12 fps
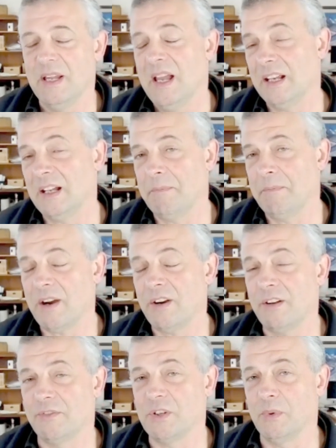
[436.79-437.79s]
and
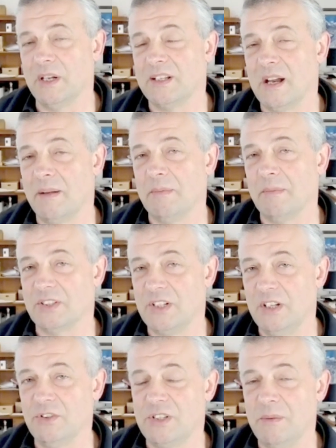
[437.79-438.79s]
comparative to what timing belts
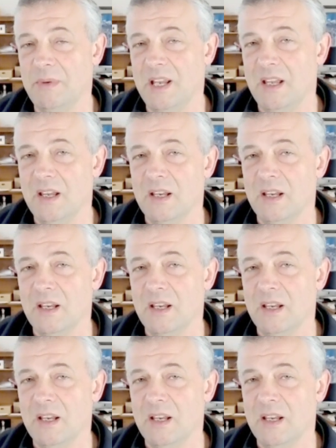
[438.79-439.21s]
used to be,